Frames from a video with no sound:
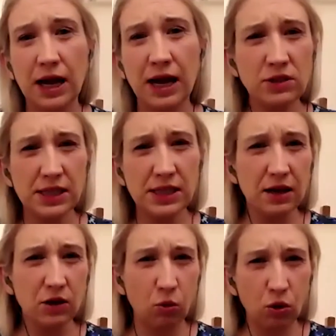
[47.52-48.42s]
how does
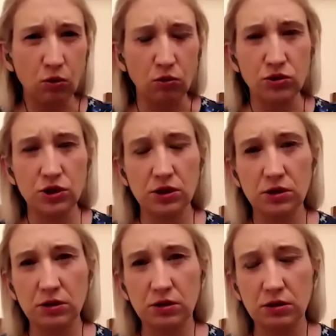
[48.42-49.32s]
that quote
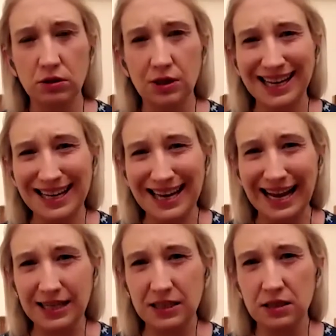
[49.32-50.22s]

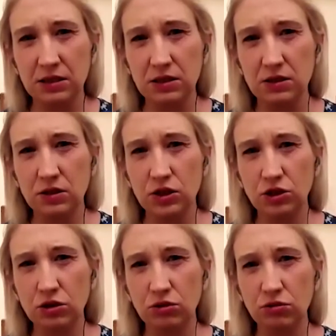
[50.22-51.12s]
connect
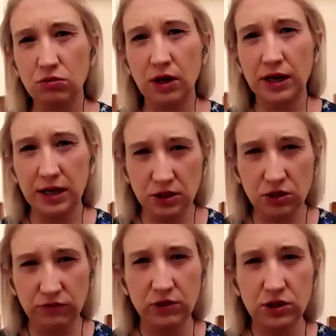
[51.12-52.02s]
to an
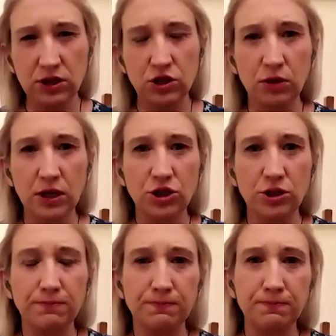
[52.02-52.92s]
interview
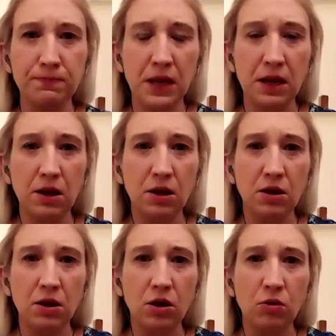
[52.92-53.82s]
situation?
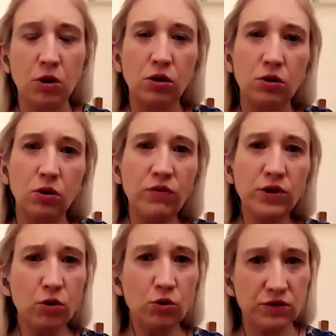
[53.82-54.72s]
Well, over
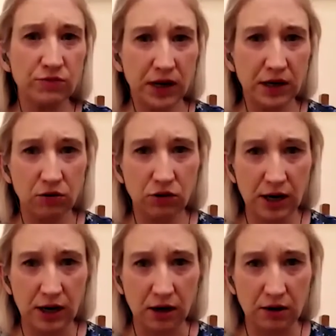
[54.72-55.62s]
the course of my
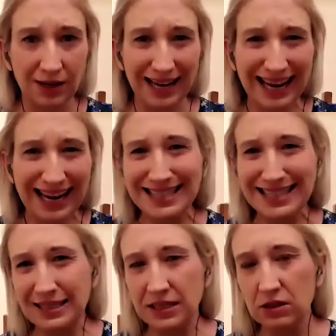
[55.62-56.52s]
career,
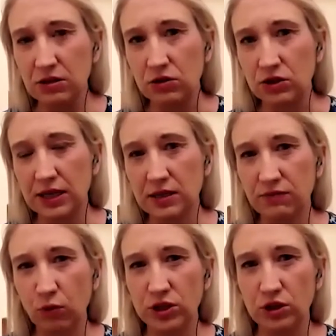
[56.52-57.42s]
18 years as a
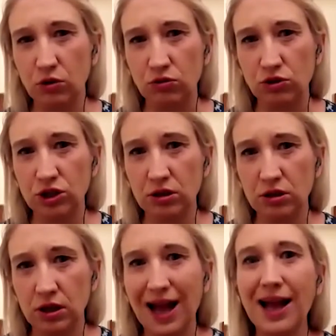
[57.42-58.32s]
voice coach,
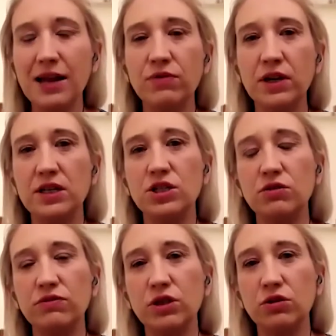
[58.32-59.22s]
I have
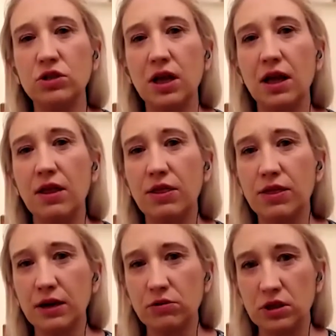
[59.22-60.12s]
interviewed
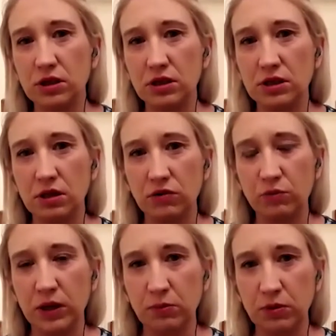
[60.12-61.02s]
thousands
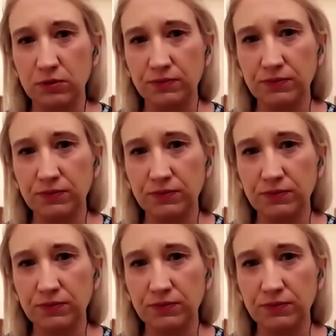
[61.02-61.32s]
of people.